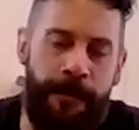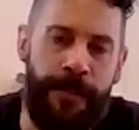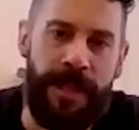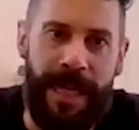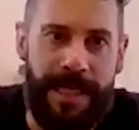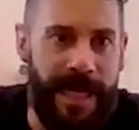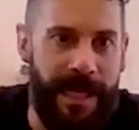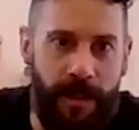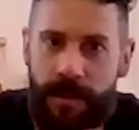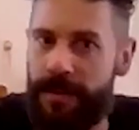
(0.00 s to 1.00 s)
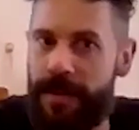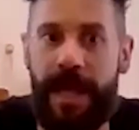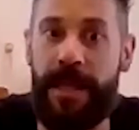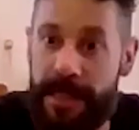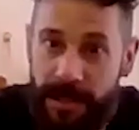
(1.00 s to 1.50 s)
They can take all of that
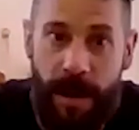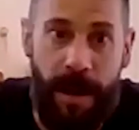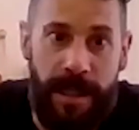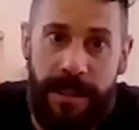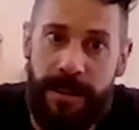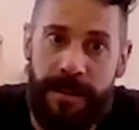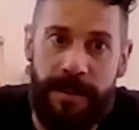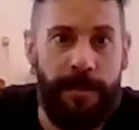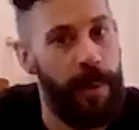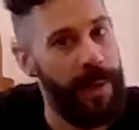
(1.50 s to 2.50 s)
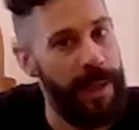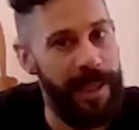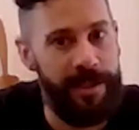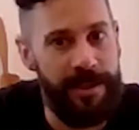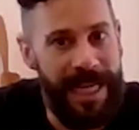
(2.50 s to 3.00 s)
in their stride, but where
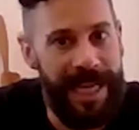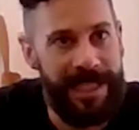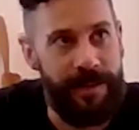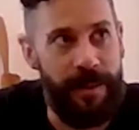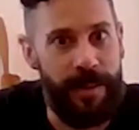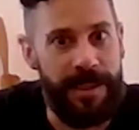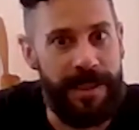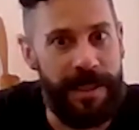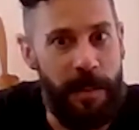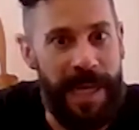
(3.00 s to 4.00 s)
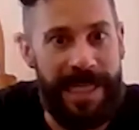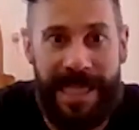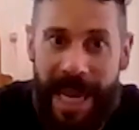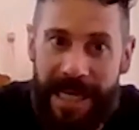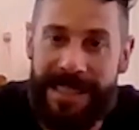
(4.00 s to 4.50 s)
their trajectory was the
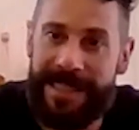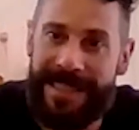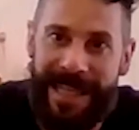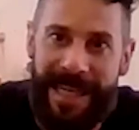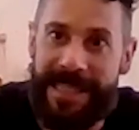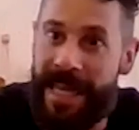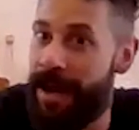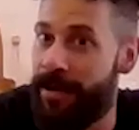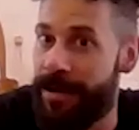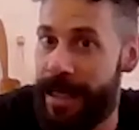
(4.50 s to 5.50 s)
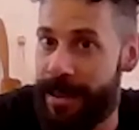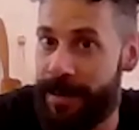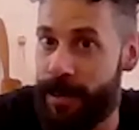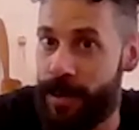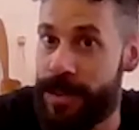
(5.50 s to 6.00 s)
SpaceX, it's now a
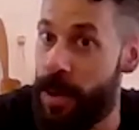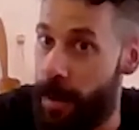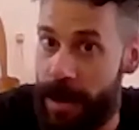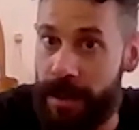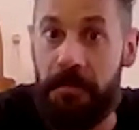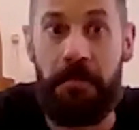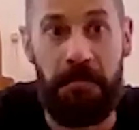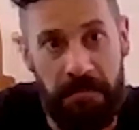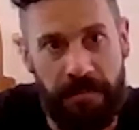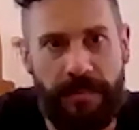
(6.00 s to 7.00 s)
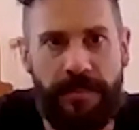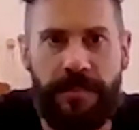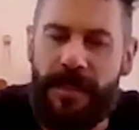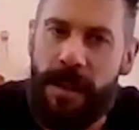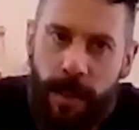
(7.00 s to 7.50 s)
little more Top Gun.
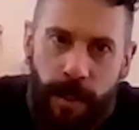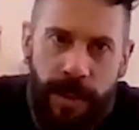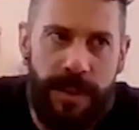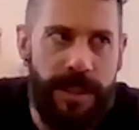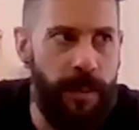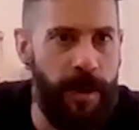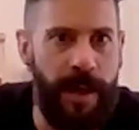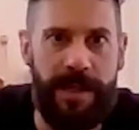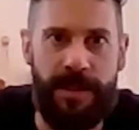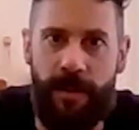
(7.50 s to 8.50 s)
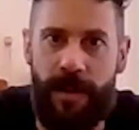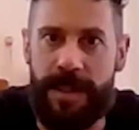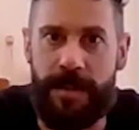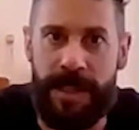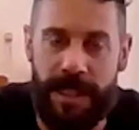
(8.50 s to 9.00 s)
But we also want our software
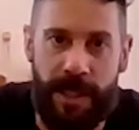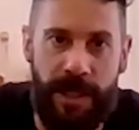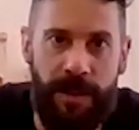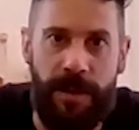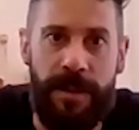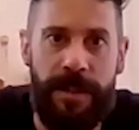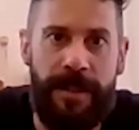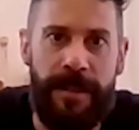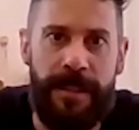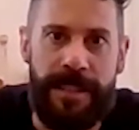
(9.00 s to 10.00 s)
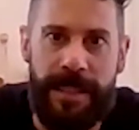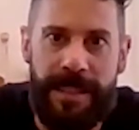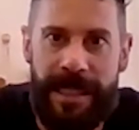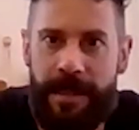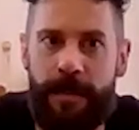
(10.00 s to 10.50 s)
to be secure. So the
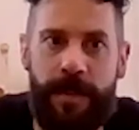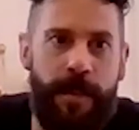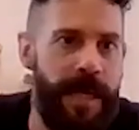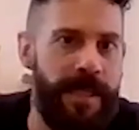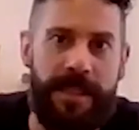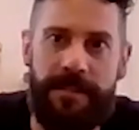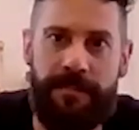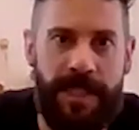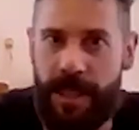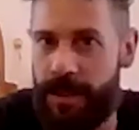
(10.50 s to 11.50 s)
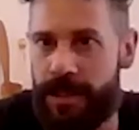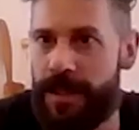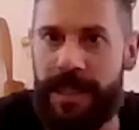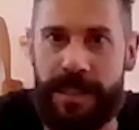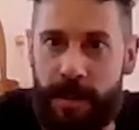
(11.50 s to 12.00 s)
team implements secure
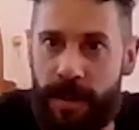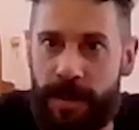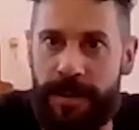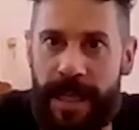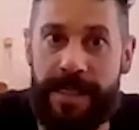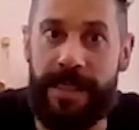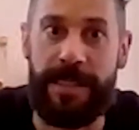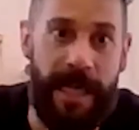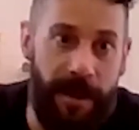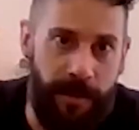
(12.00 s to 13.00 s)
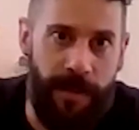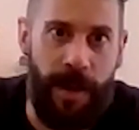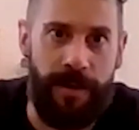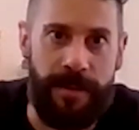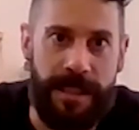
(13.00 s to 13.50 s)
transport, SSL
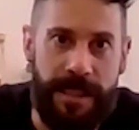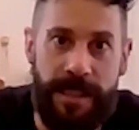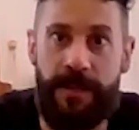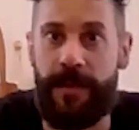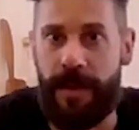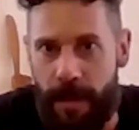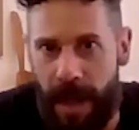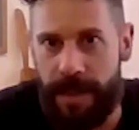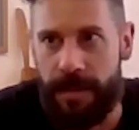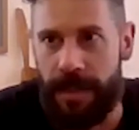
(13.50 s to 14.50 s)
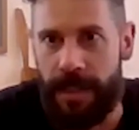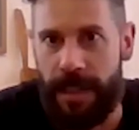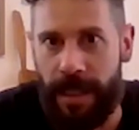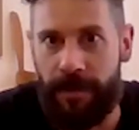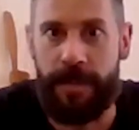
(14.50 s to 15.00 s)
offload, certificate management,
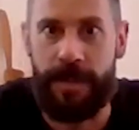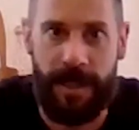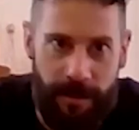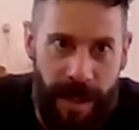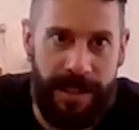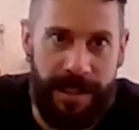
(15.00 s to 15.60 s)
encryption at rest,